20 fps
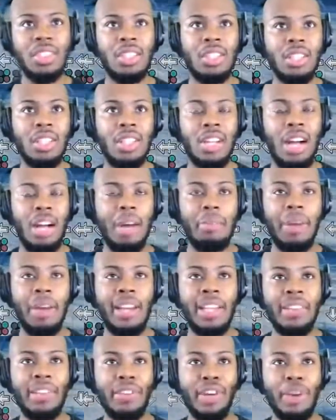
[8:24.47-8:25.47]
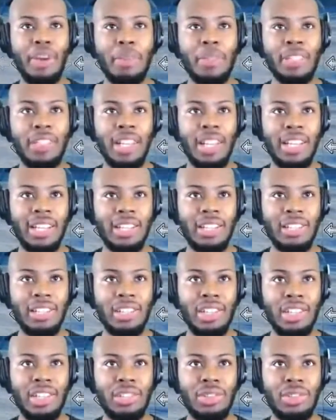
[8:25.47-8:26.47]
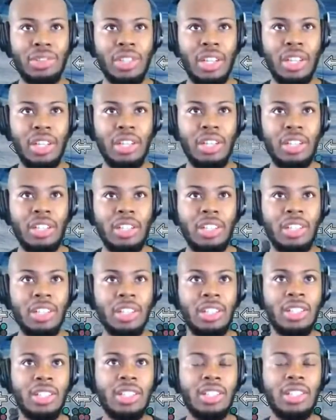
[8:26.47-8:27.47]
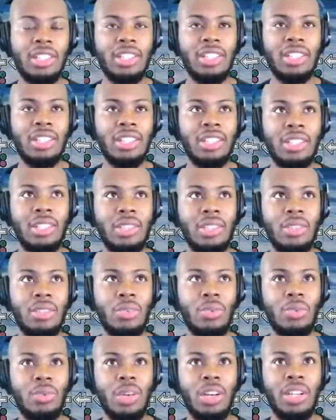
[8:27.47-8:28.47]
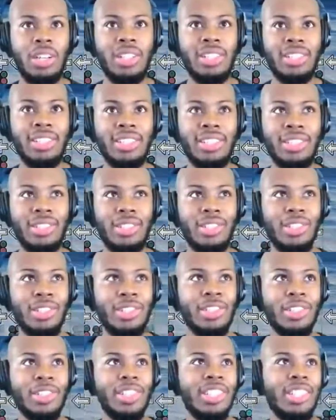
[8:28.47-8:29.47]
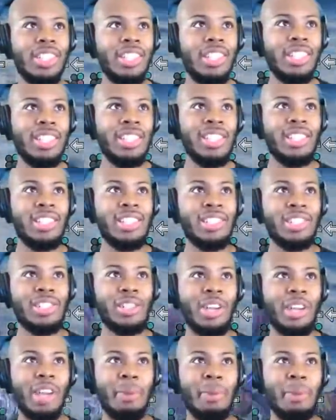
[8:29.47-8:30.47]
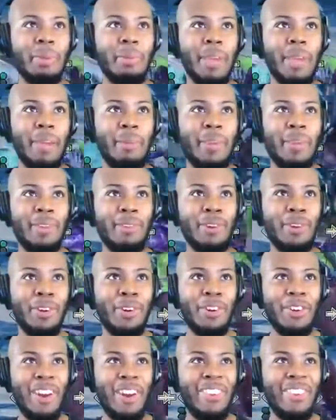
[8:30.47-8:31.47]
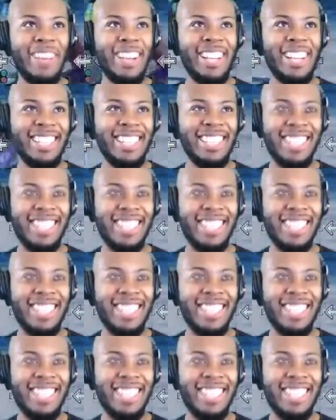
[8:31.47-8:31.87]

I'm not giving up until I get this on the 2 side. 1, 2. Train me, baby. Roll to red ranks.